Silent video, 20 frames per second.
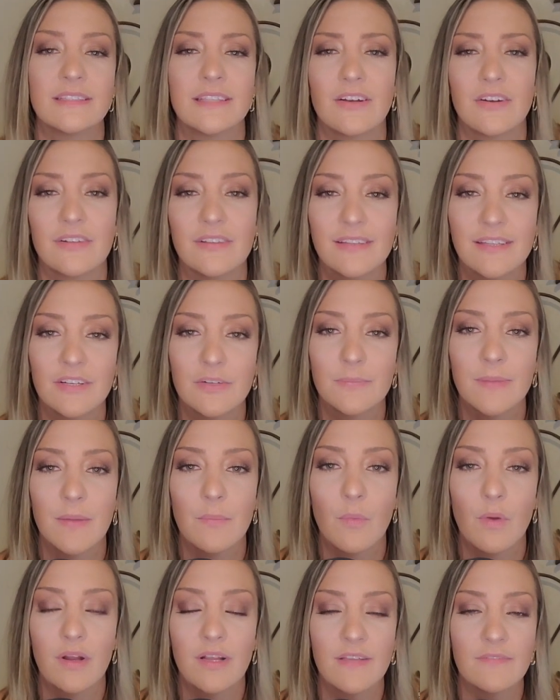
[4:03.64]
that are a little bit
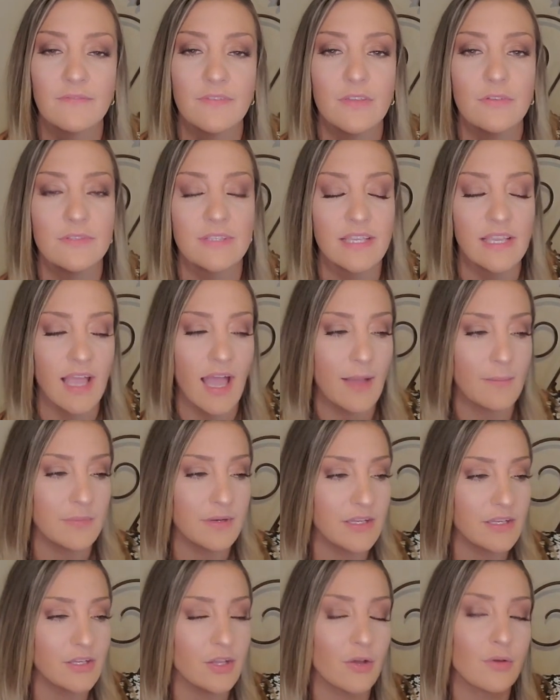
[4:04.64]
more confusing. I'm
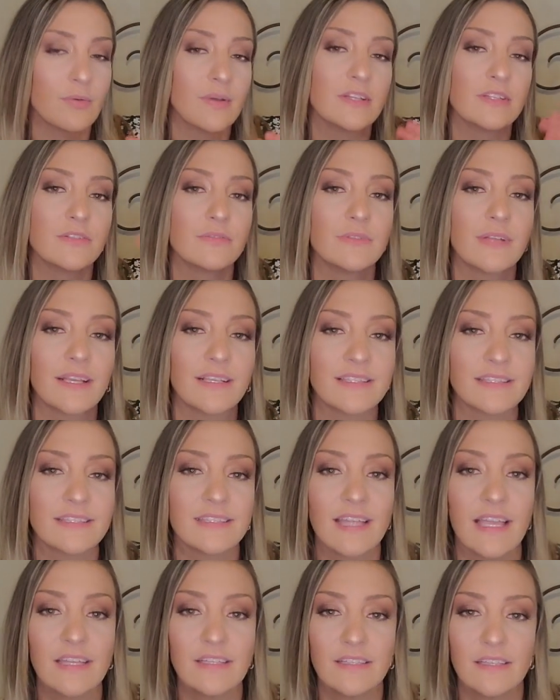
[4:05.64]
going to go into an
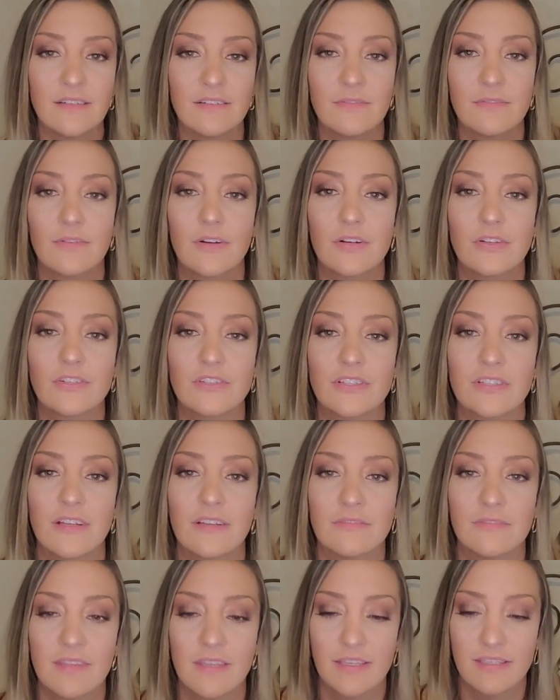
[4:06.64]
extended version
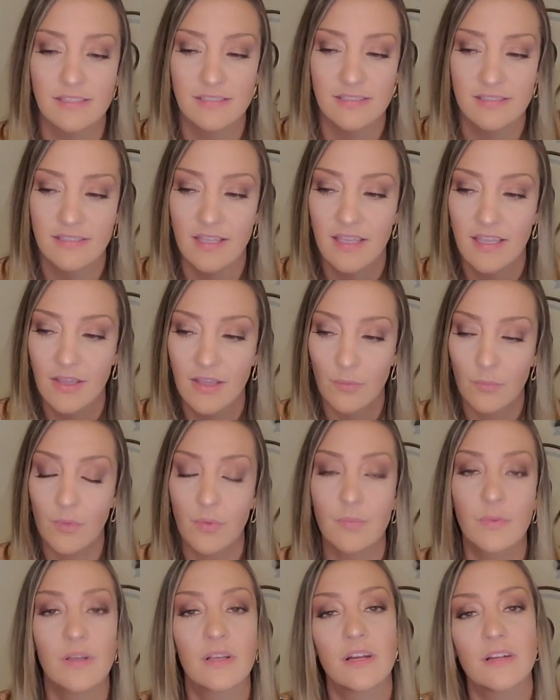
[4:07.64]
of this
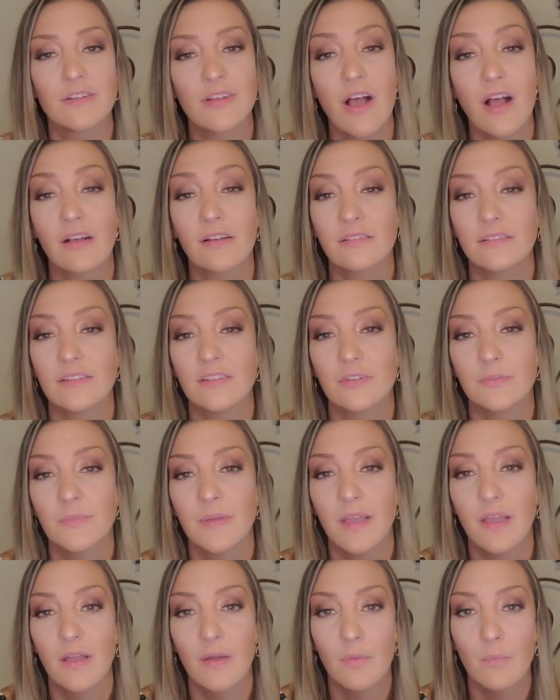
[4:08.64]
where we're going to talk a little
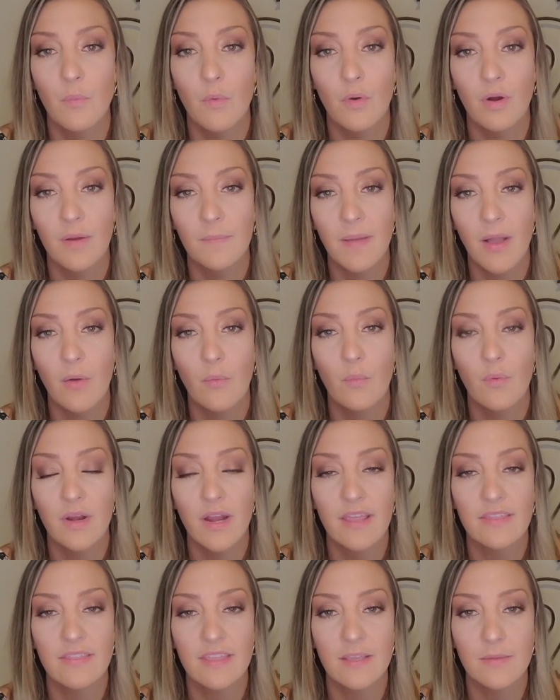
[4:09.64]
bit more about what
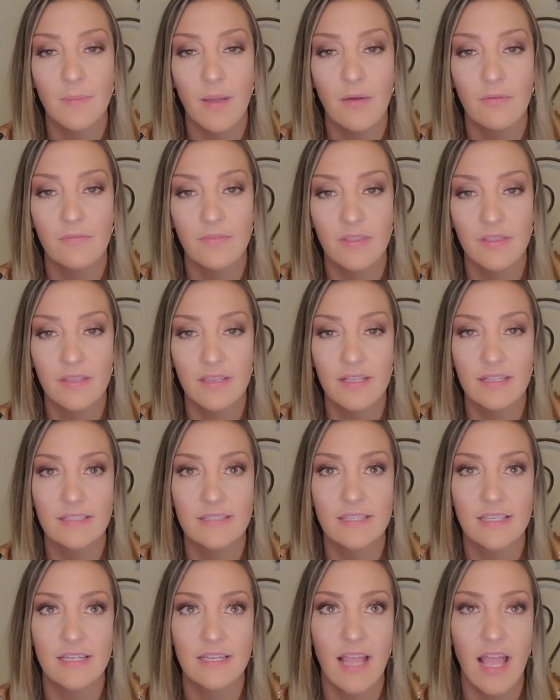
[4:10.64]
I think about
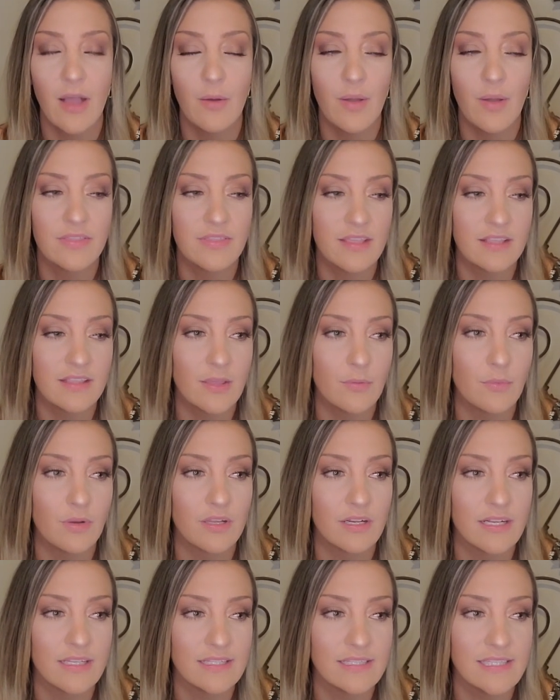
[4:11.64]
villains and how I think that we're
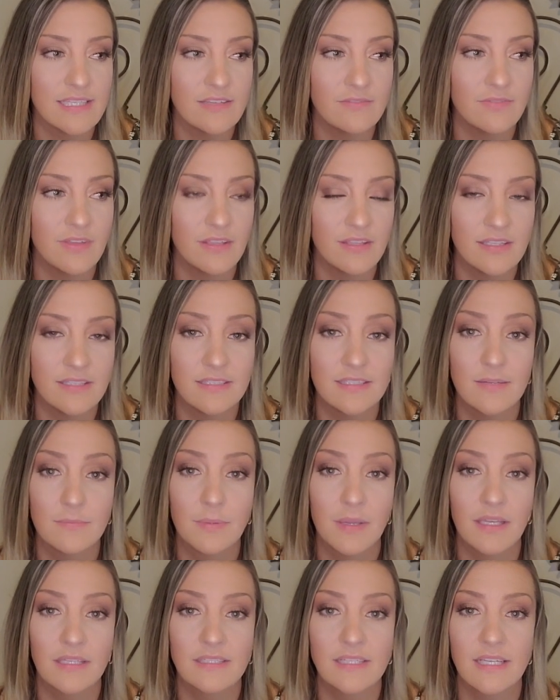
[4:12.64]
going to see villains
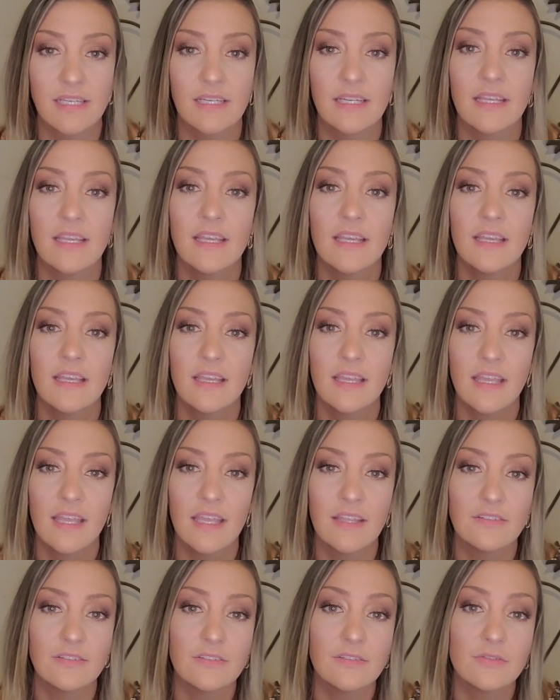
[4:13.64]
depicted
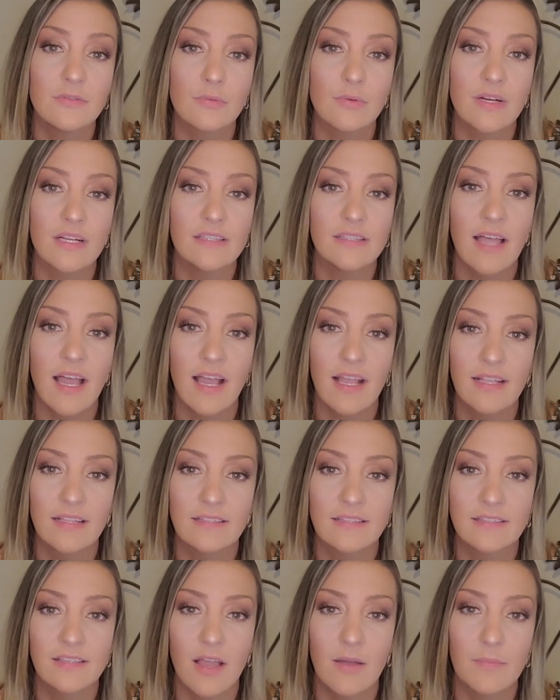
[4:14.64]
in
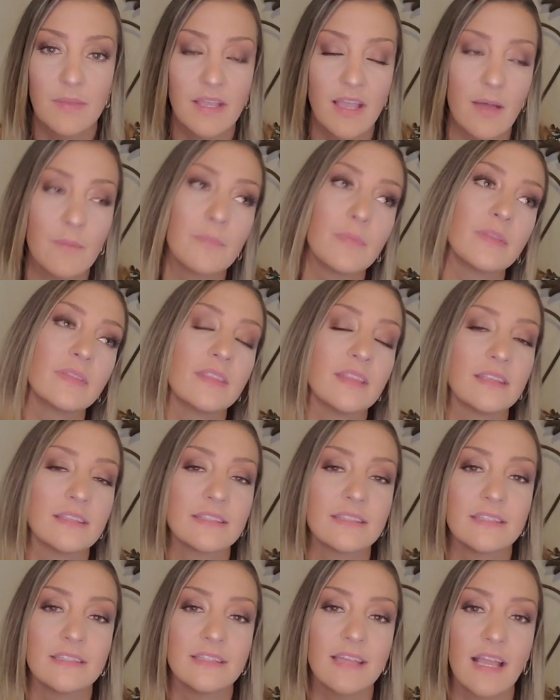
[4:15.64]
storylines coming up in
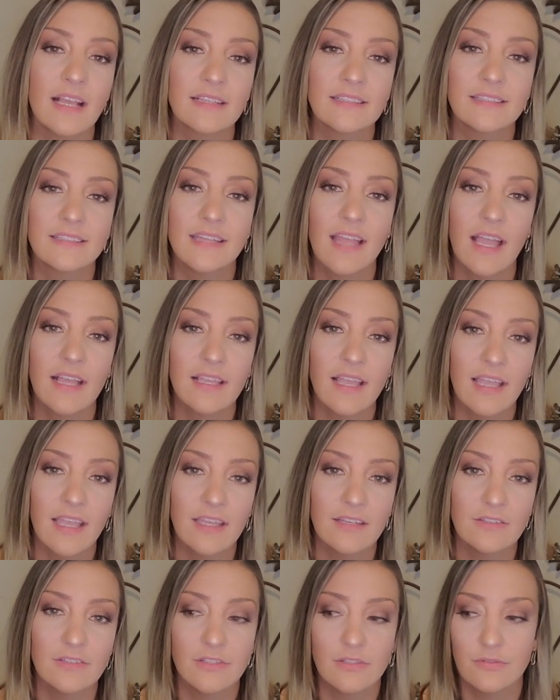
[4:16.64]
this next
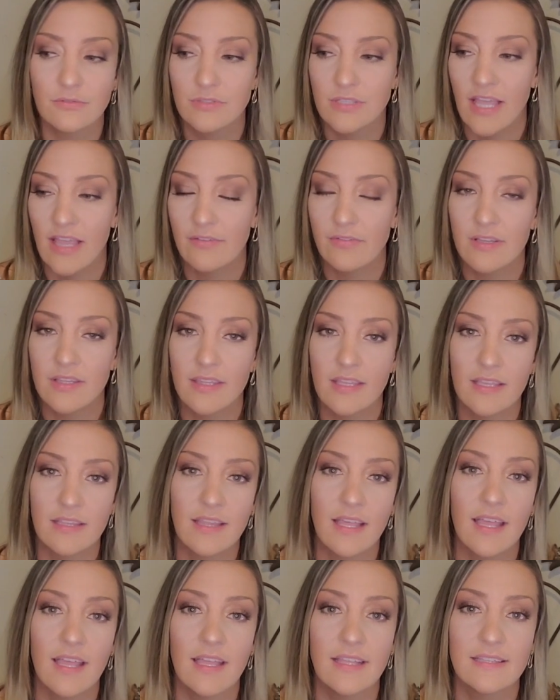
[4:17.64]
decade due to everything
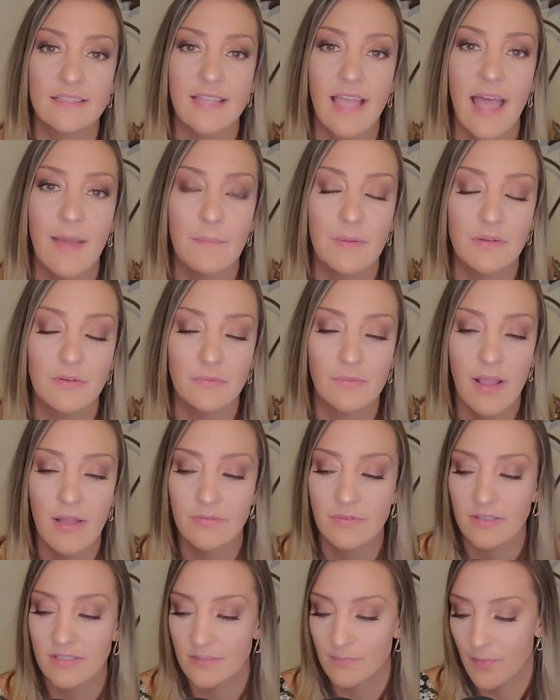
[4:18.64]
that has happened
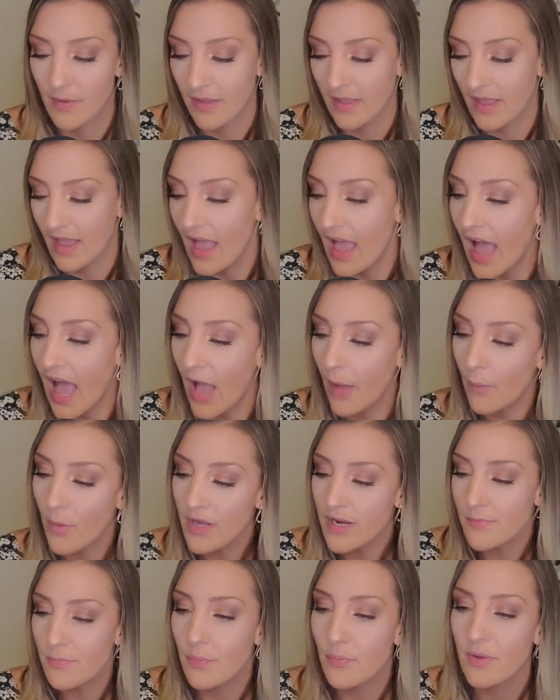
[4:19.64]
around us. But I
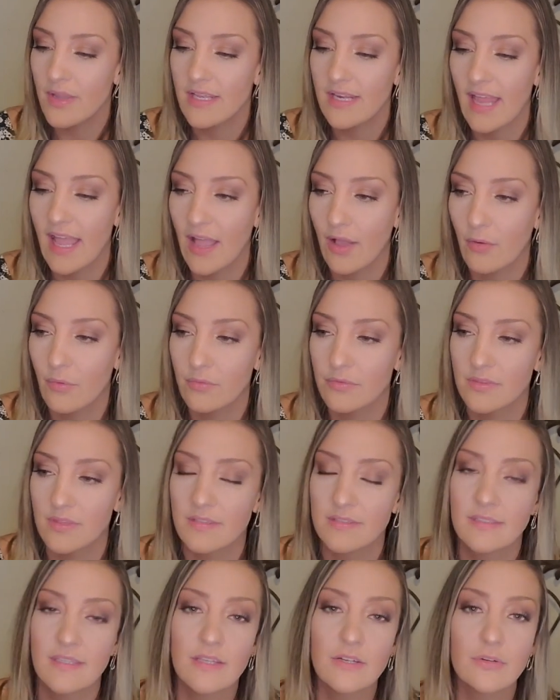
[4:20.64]
want to point out the
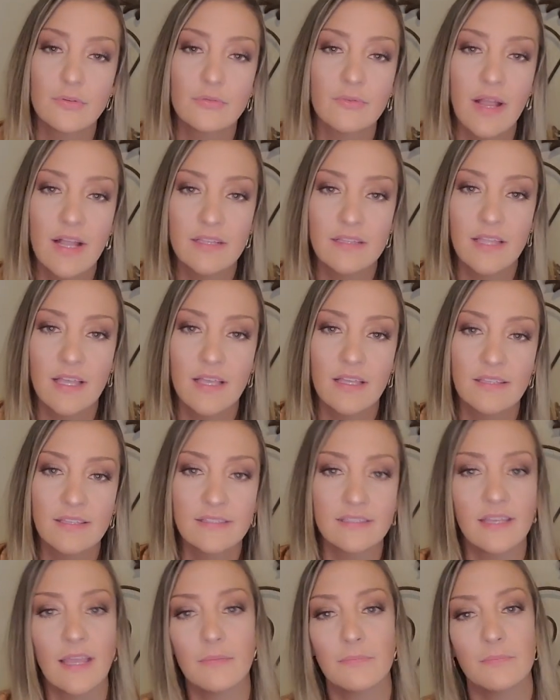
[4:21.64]
Cinderella
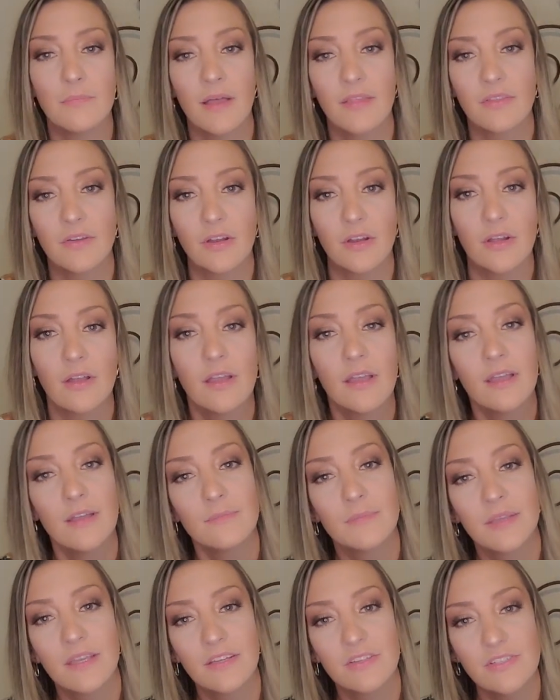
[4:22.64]
stepmother
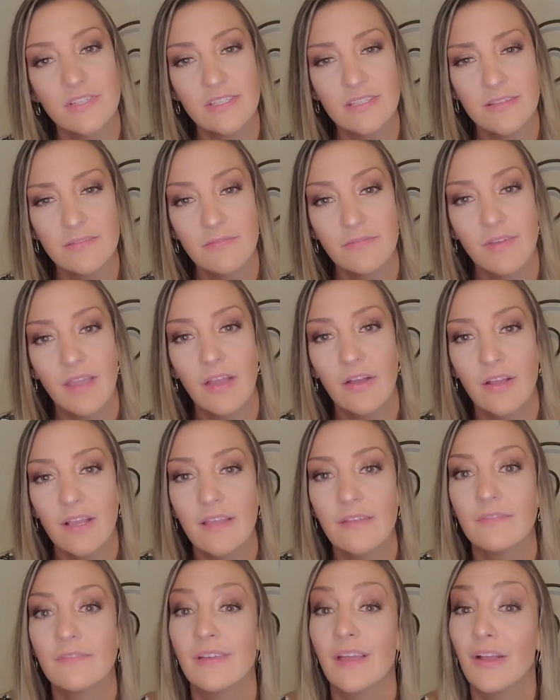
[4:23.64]
because she's a
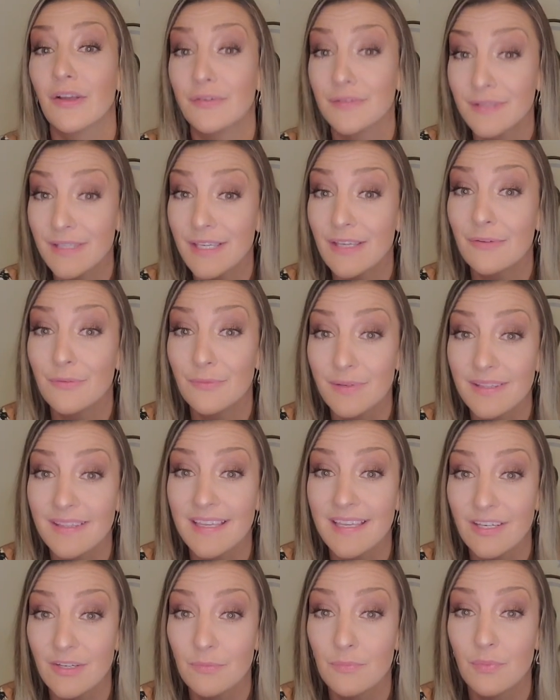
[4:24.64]
very, very
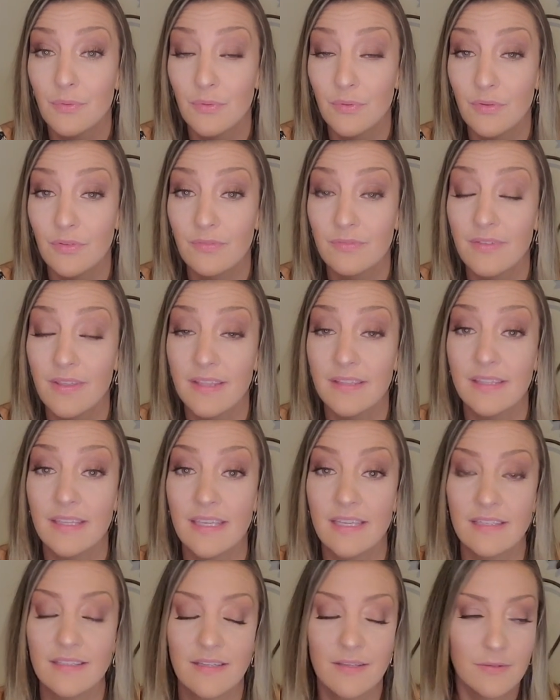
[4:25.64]
relatable
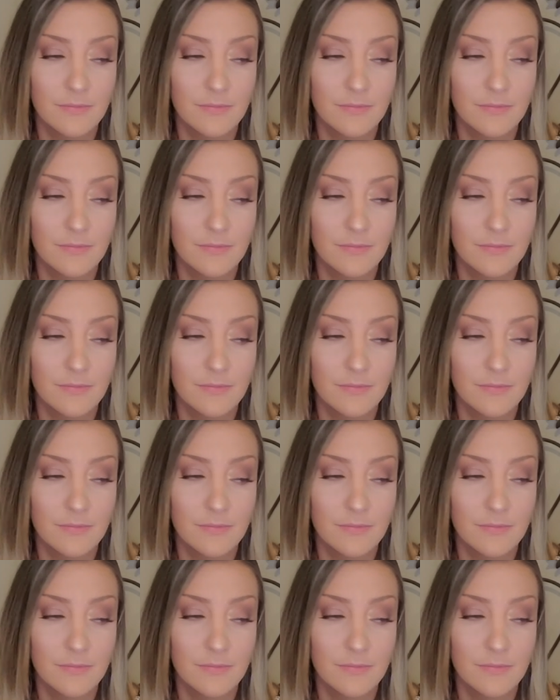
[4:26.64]
villain.